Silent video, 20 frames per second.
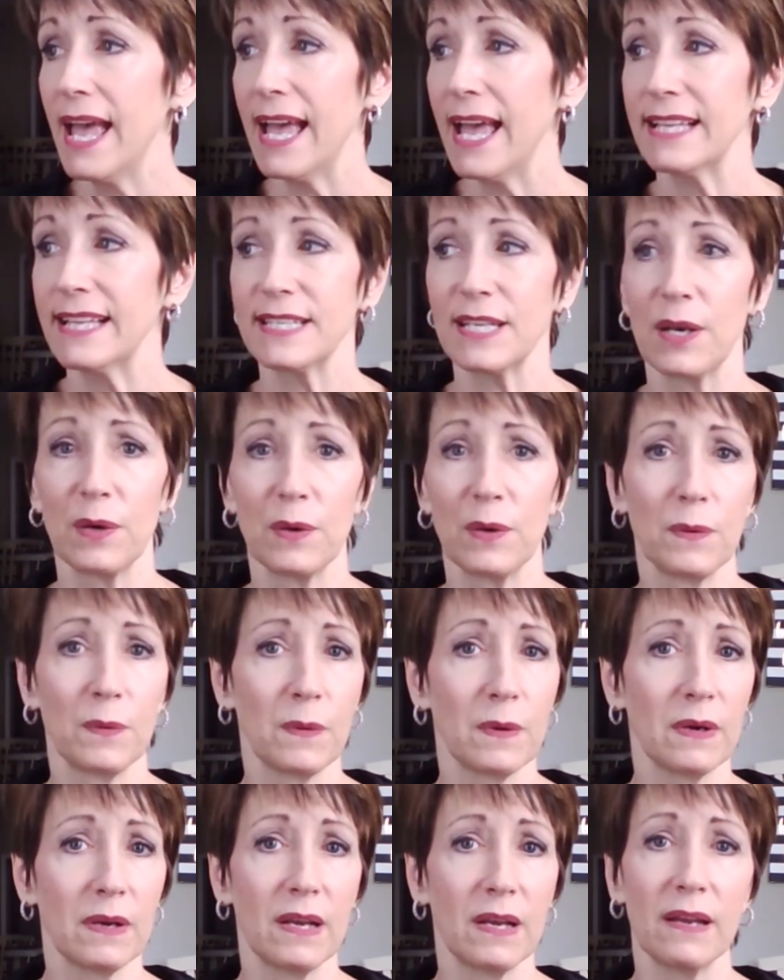And
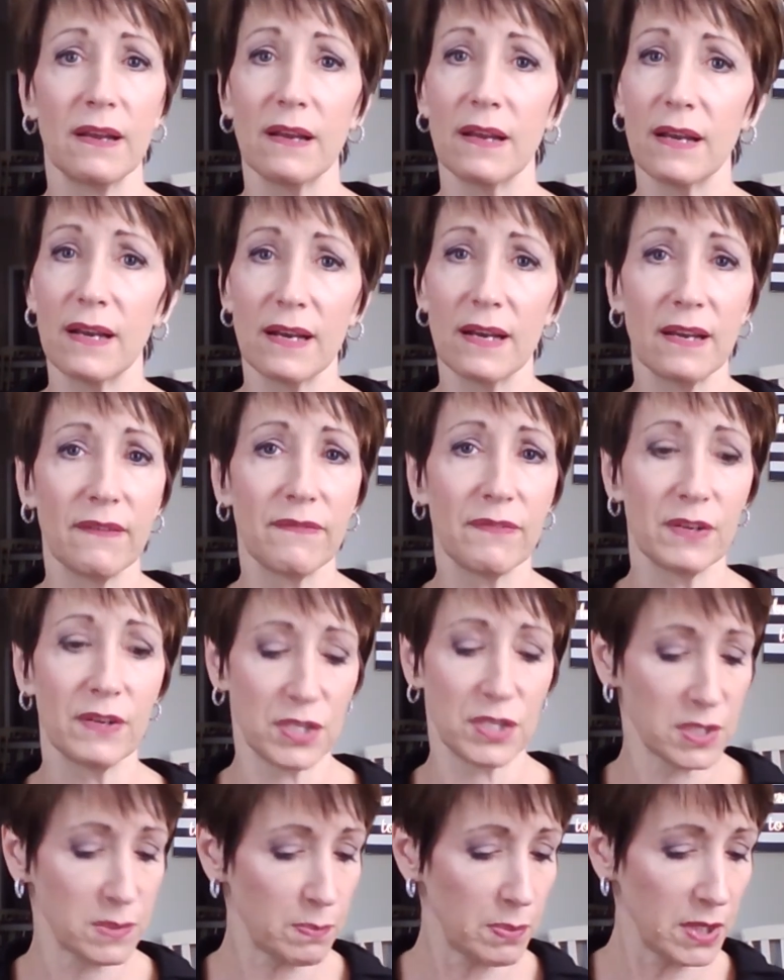so if you
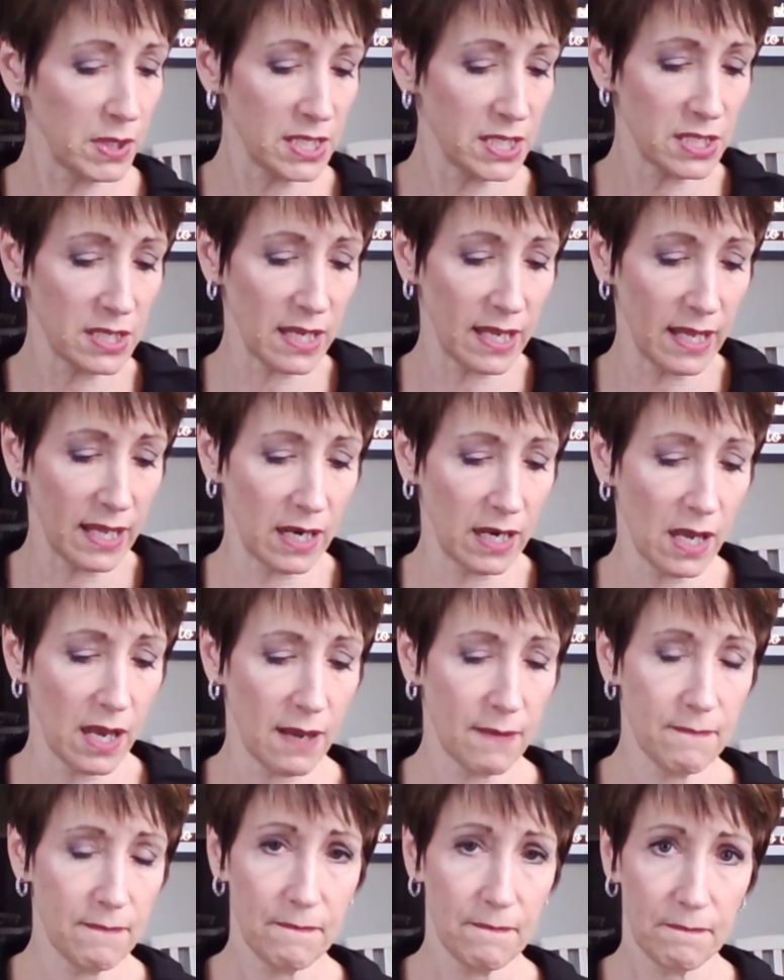just put it
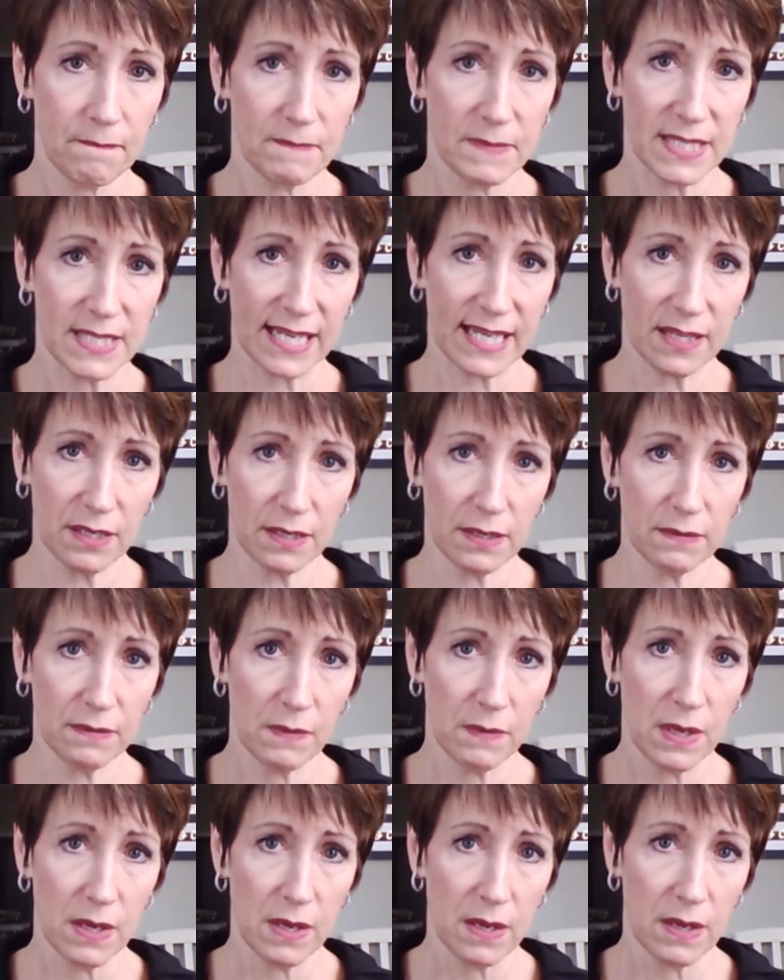in, take the
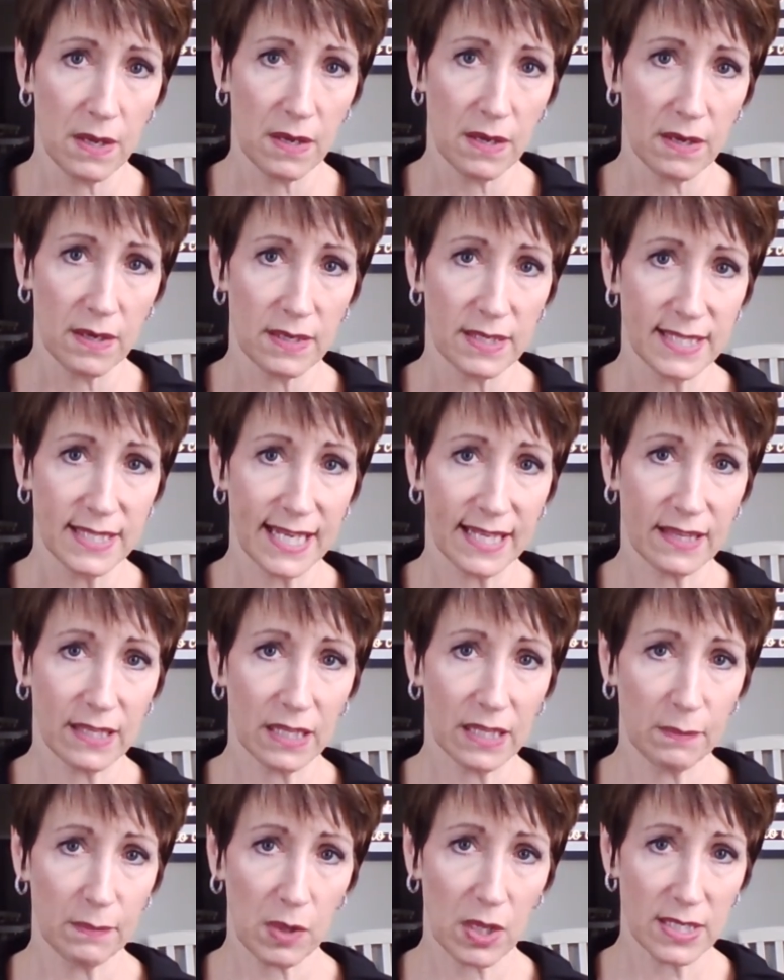
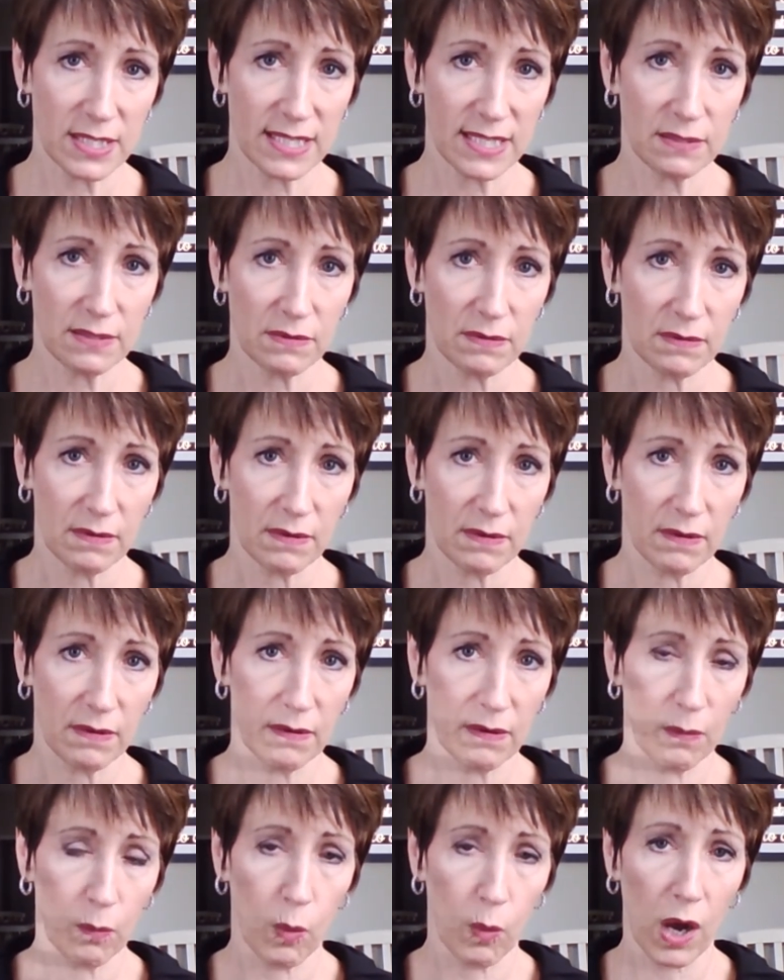lip gloss
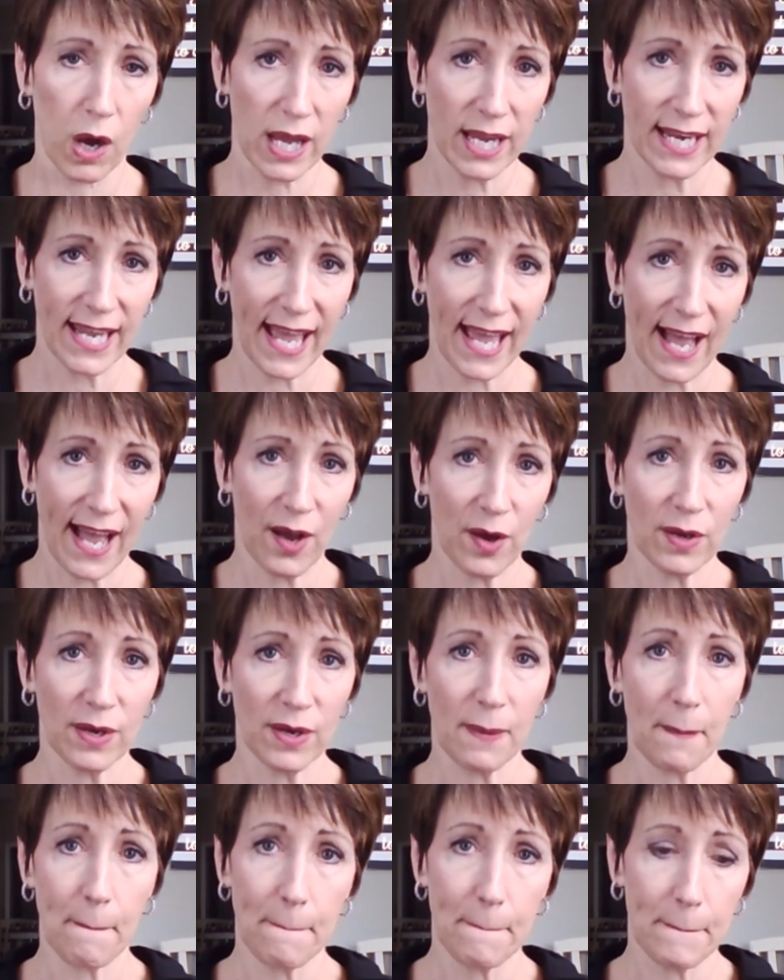wand out,
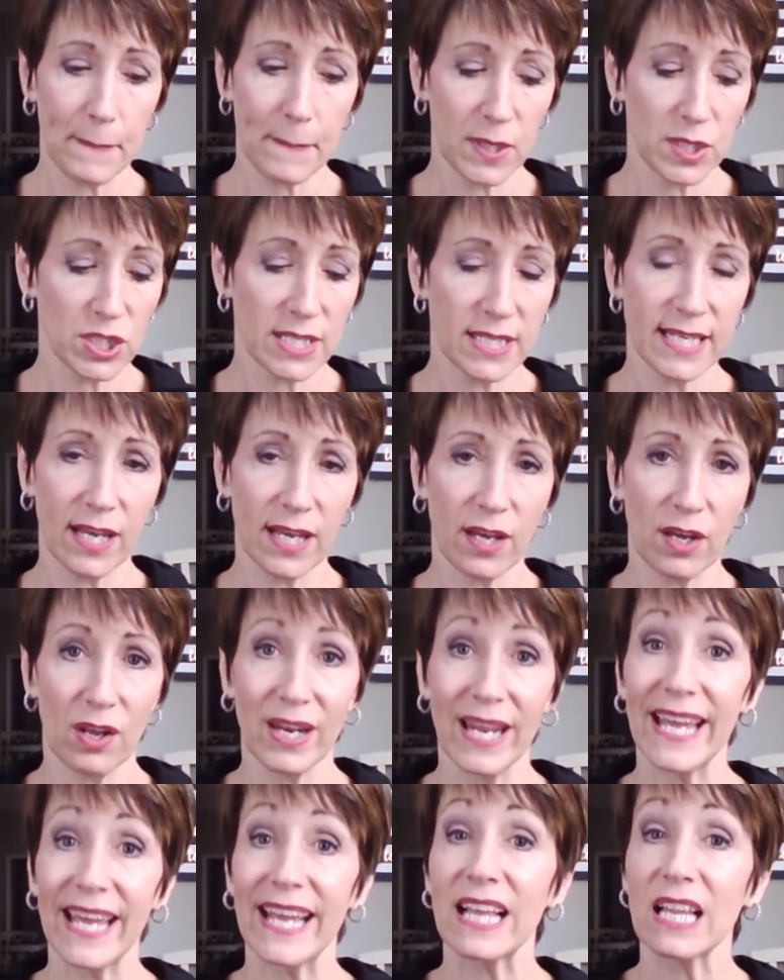push it down on
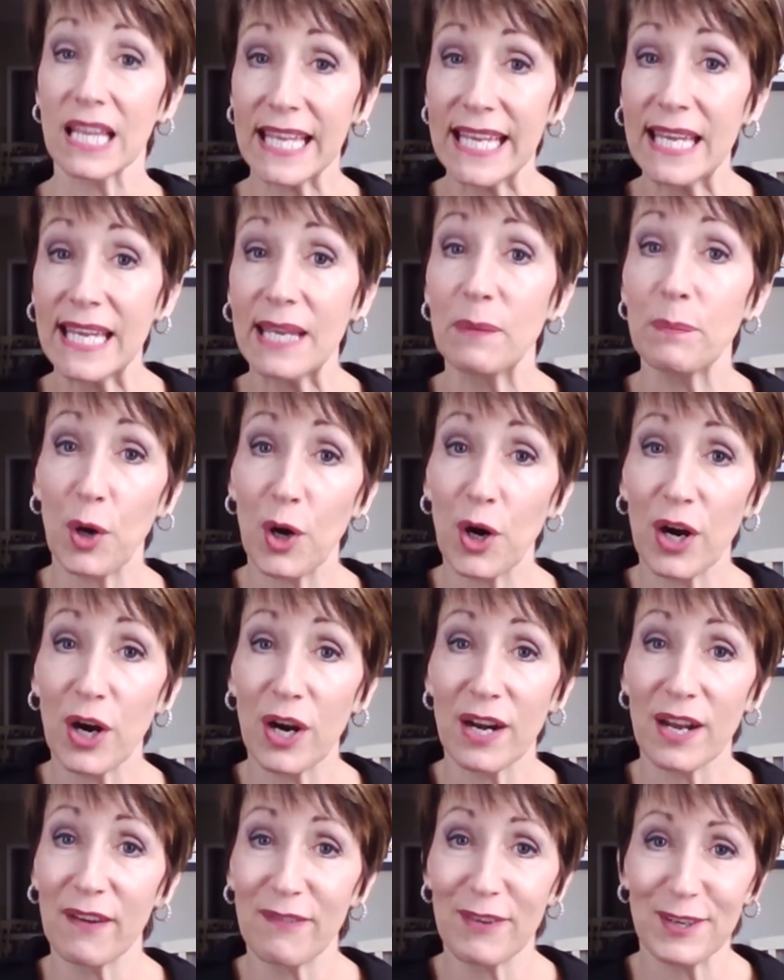a clean
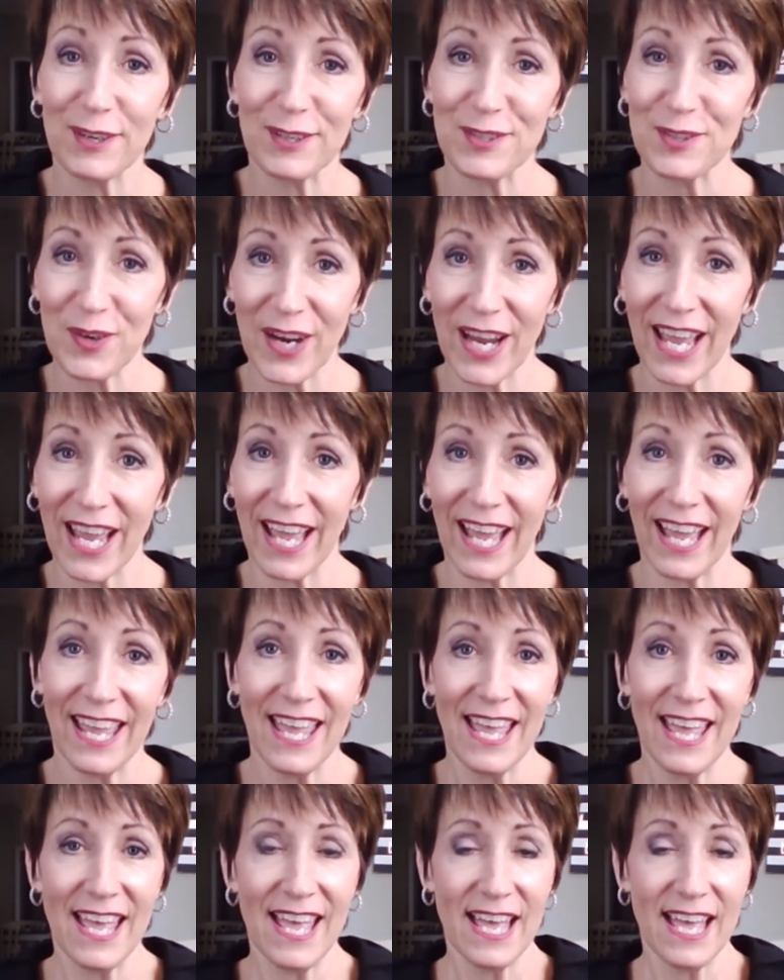part of her tray,
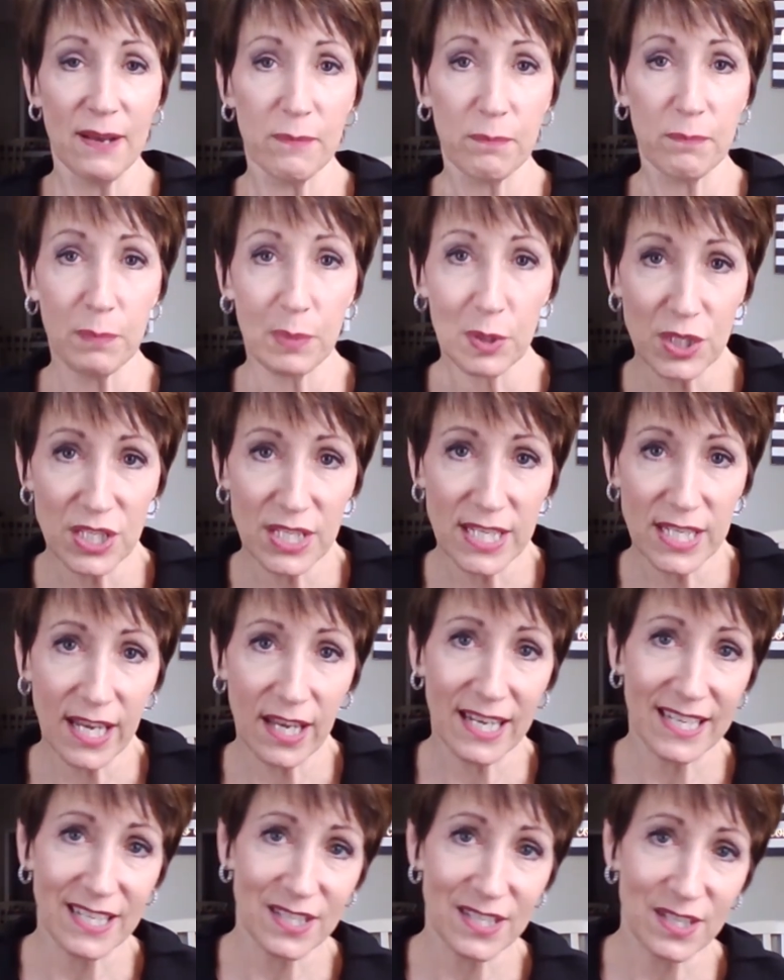push down
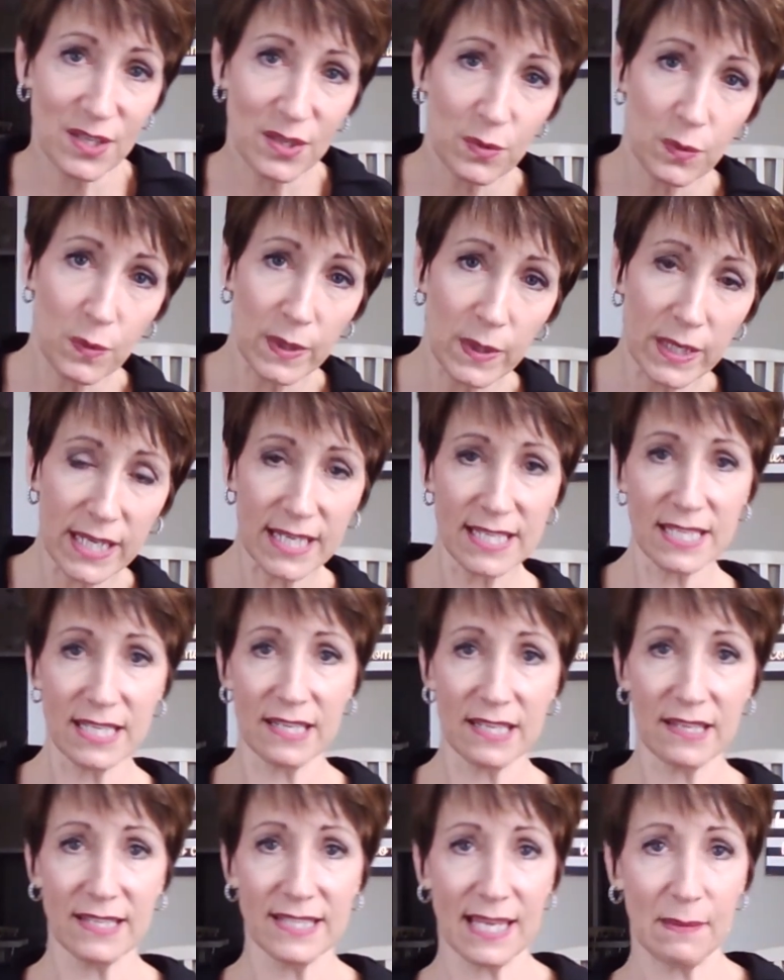and twist at
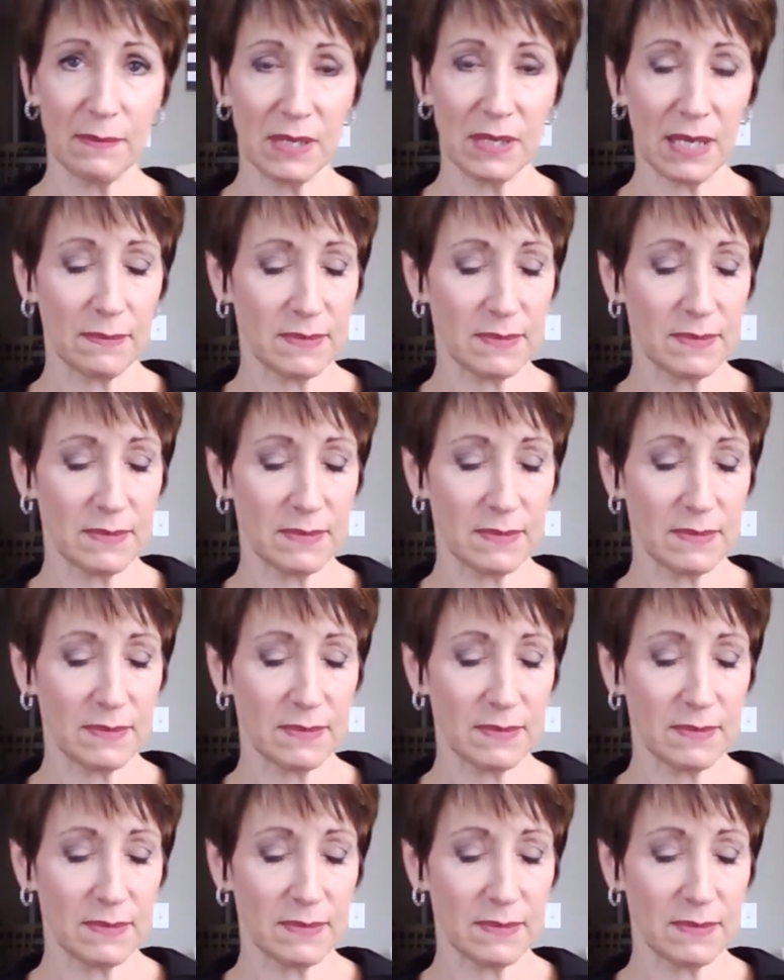the same time.